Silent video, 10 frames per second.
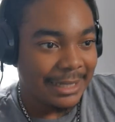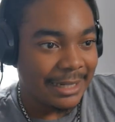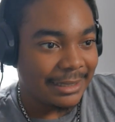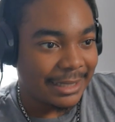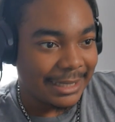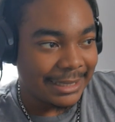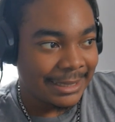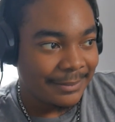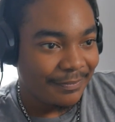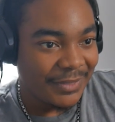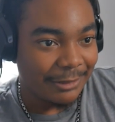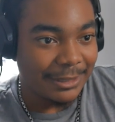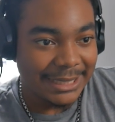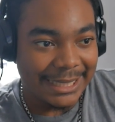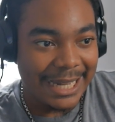And like,
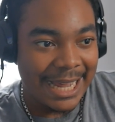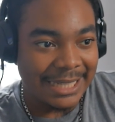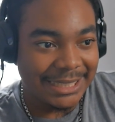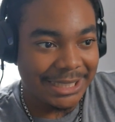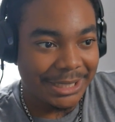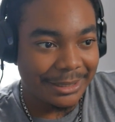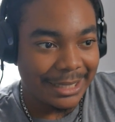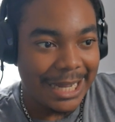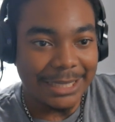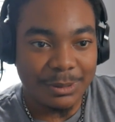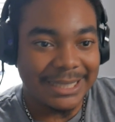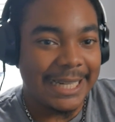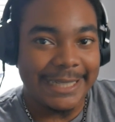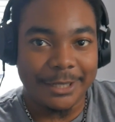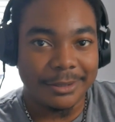once they hatch, how do I
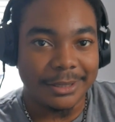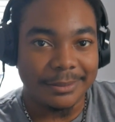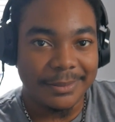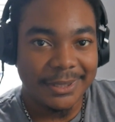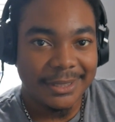take care of them?